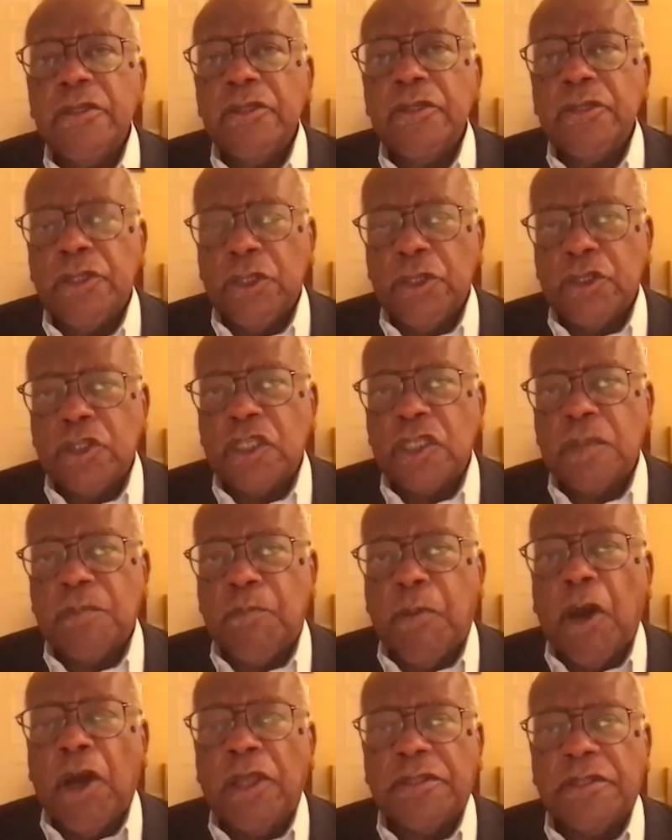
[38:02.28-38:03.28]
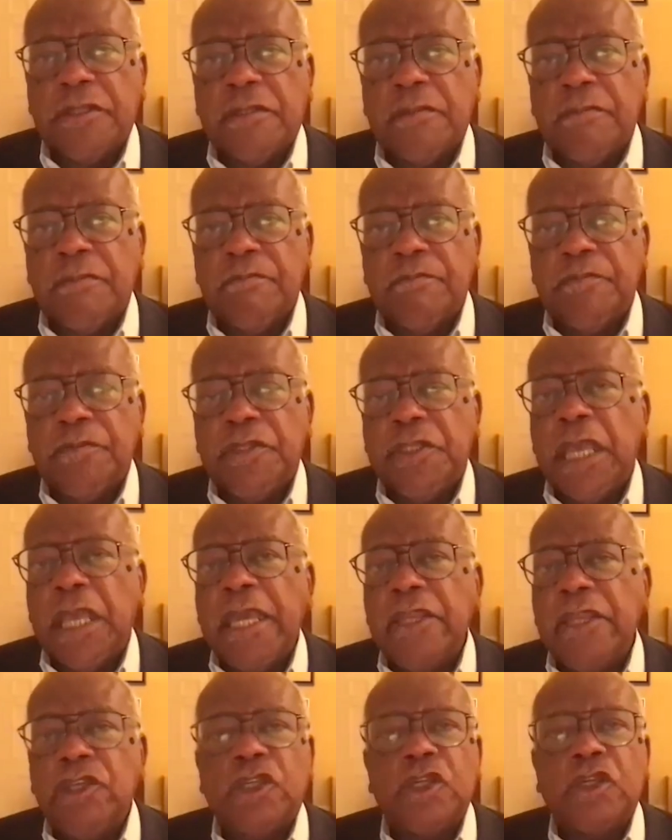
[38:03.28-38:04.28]
to spot
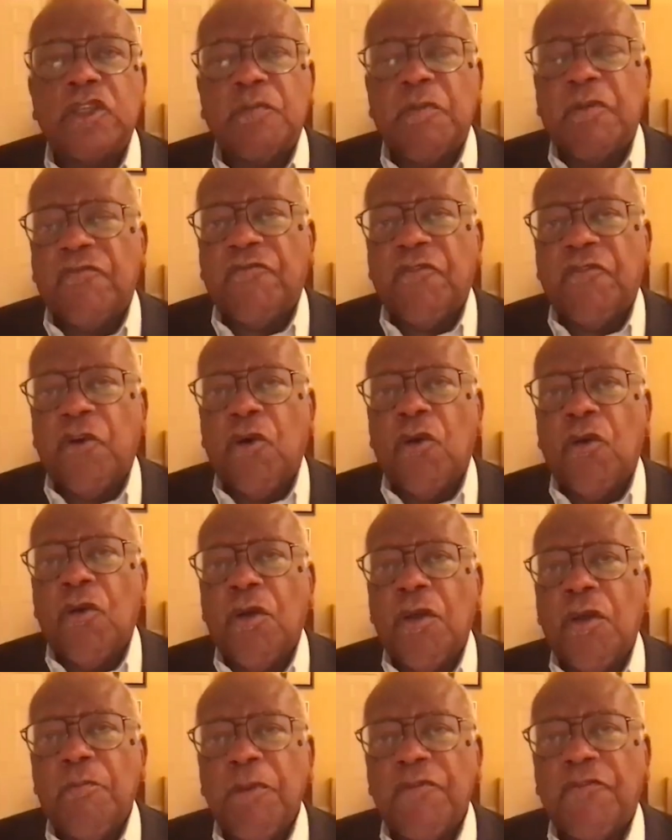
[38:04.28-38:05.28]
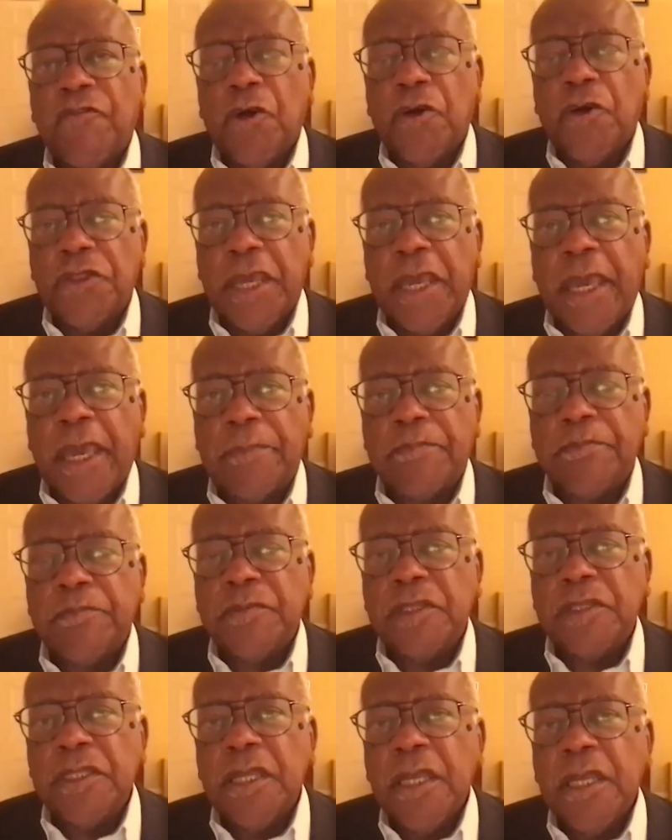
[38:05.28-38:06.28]
dangers before they
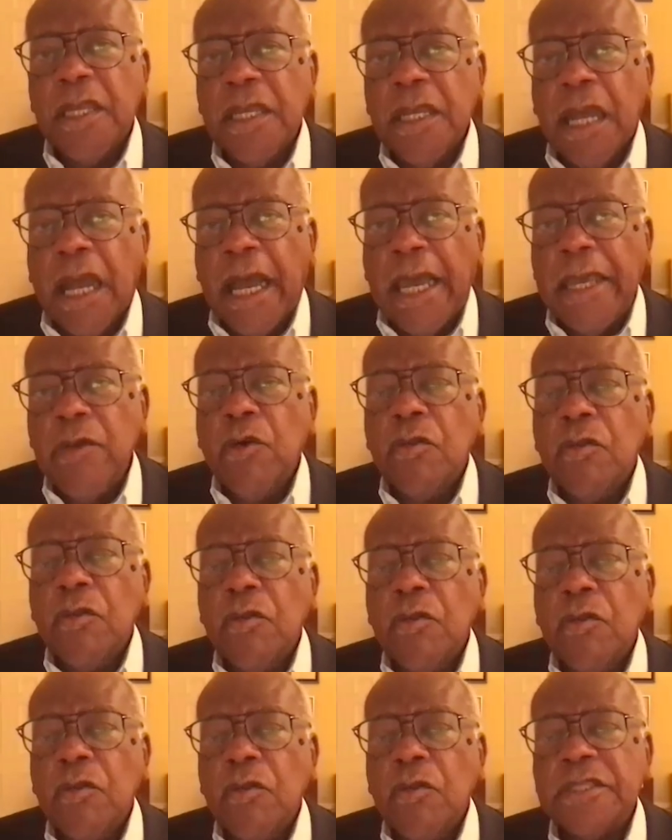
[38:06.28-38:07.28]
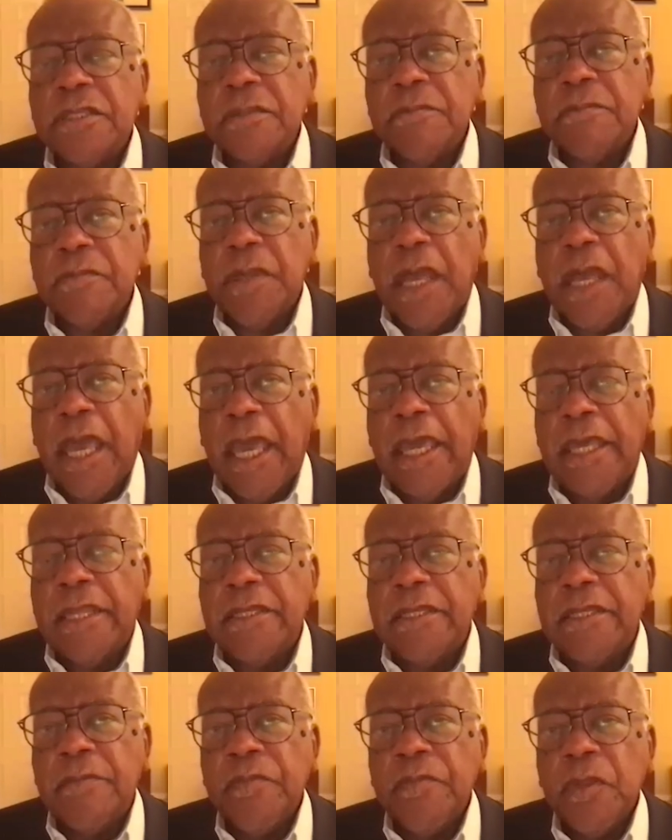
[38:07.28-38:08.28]
happen. I always
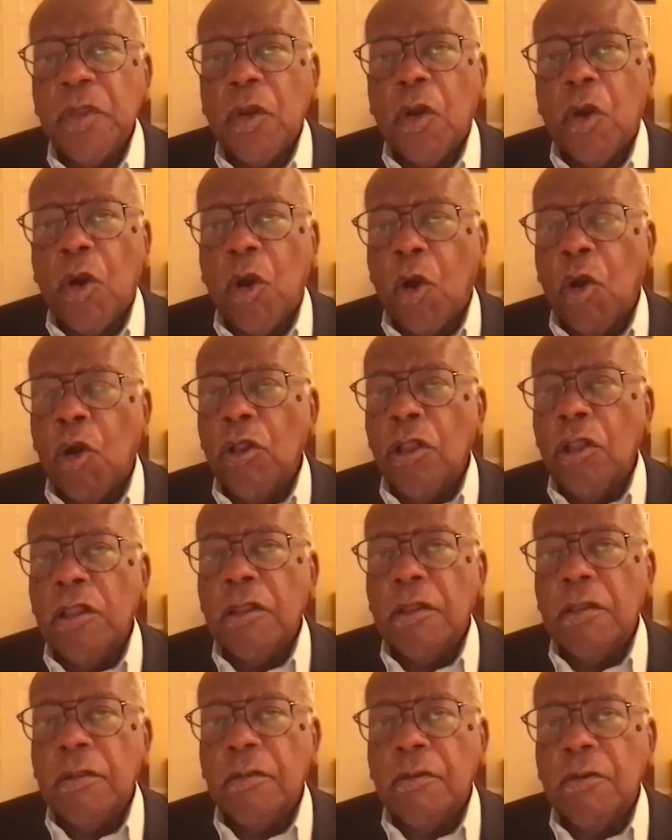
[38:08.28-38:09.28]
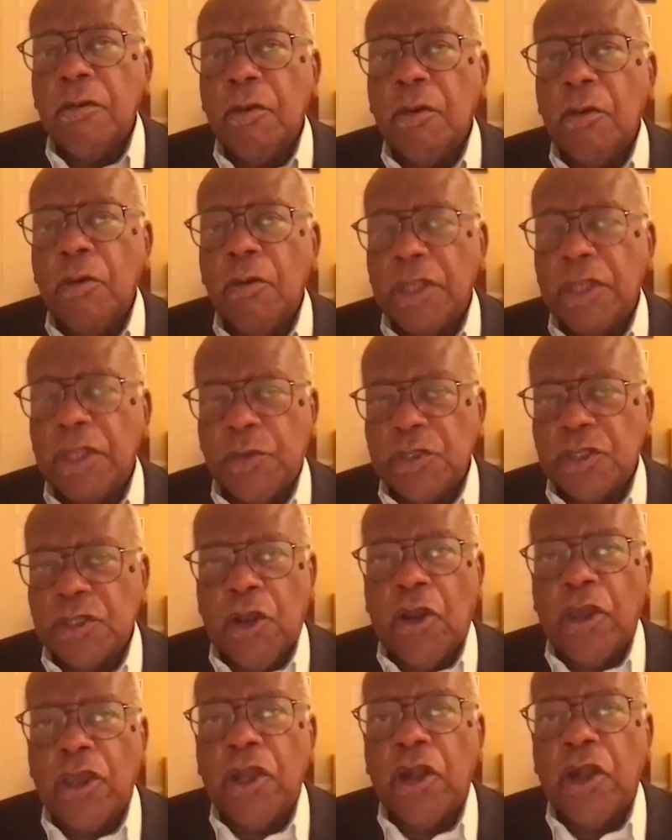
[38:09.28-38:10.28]
had all that was
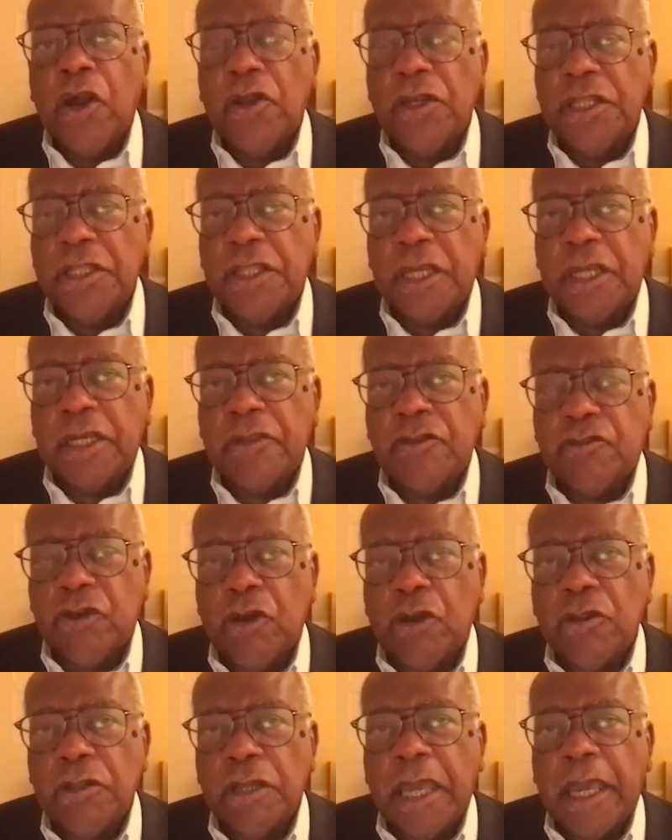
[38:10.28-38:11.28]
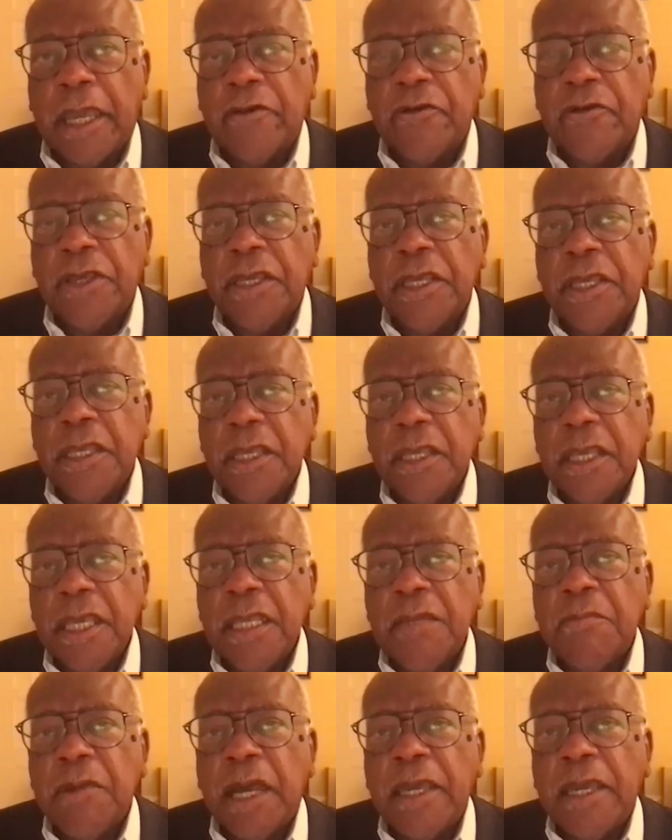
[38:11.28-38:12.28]
going on in the control gallery
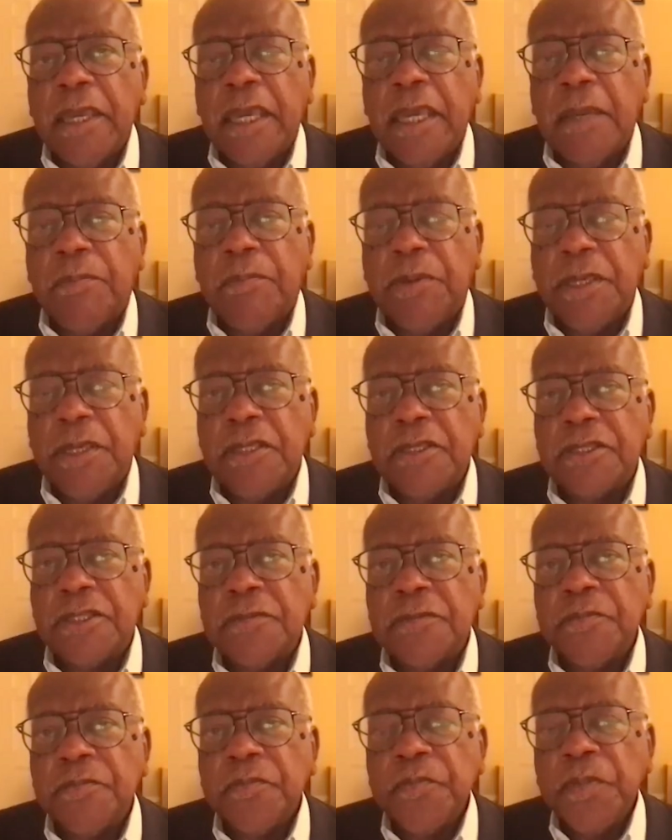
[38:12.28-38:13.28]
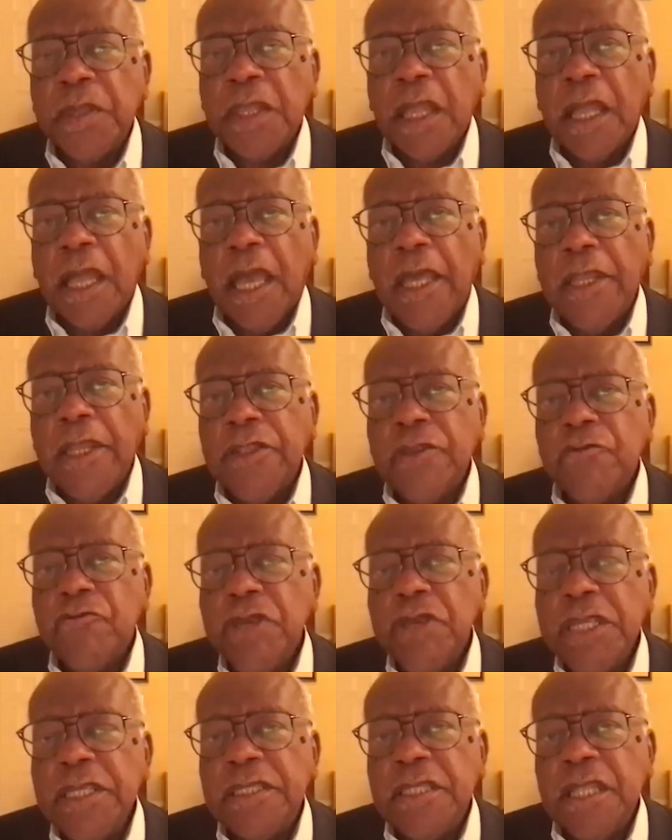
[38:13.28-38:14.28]
in my earpiece. And the
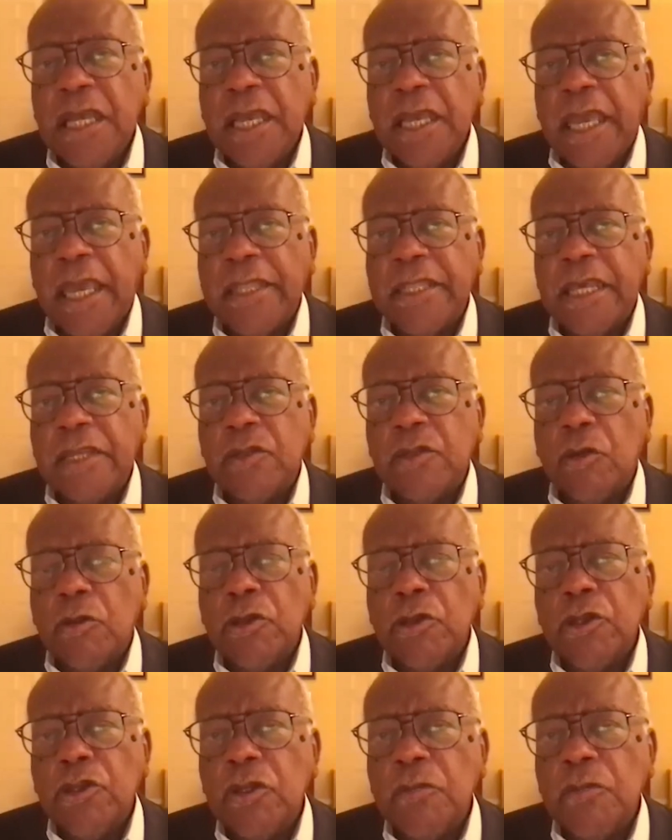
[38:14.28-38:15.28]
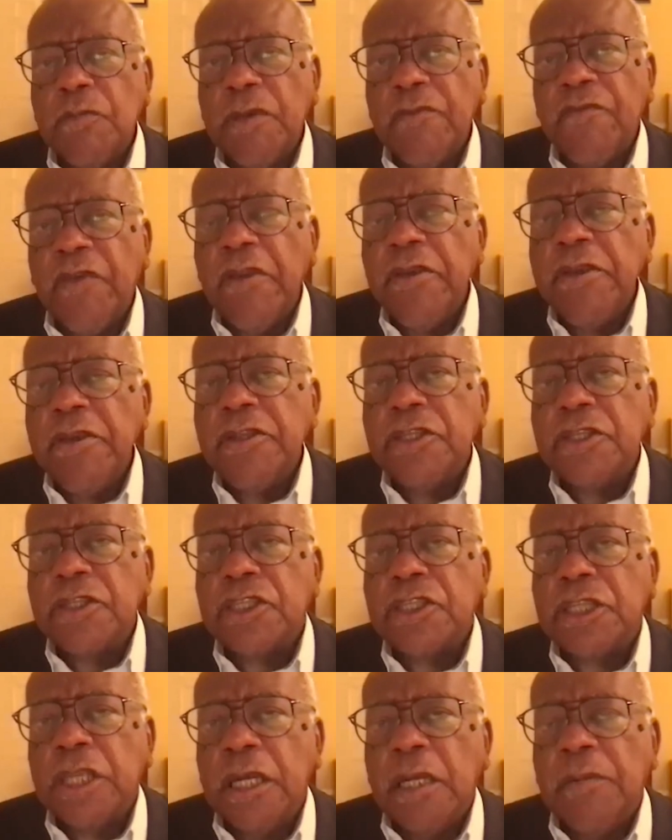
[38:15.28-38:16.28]
reason I had that, although it could be very
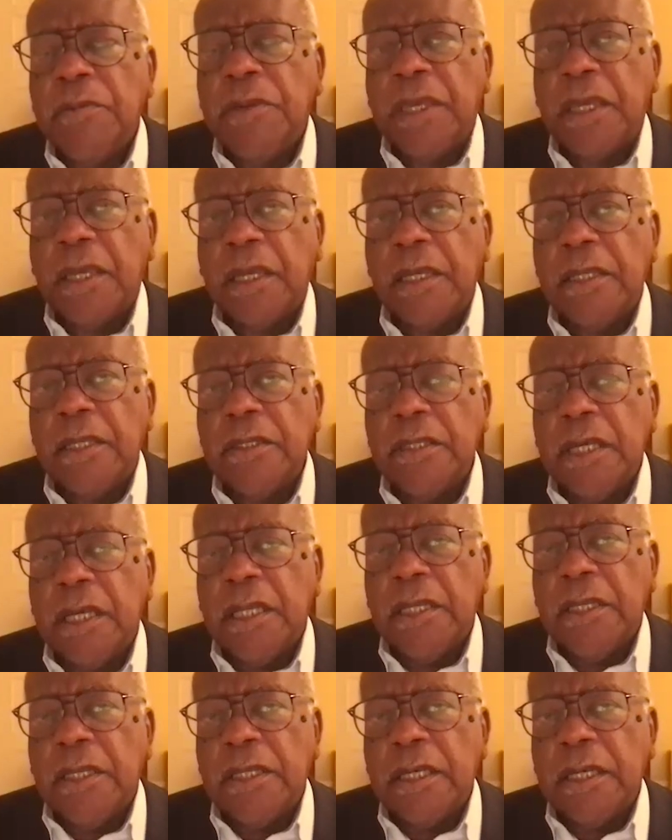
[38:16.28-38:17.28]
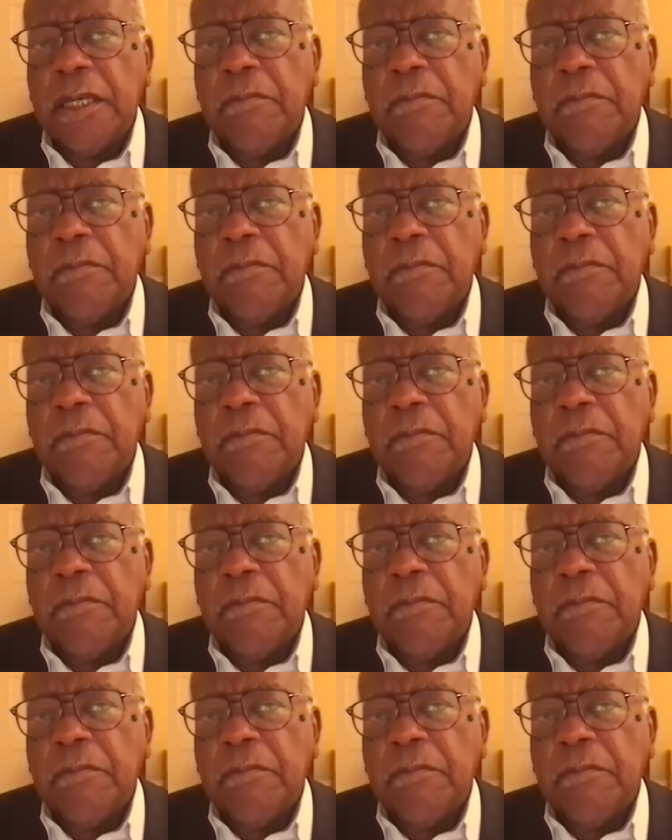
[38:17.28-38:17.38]
disturbing and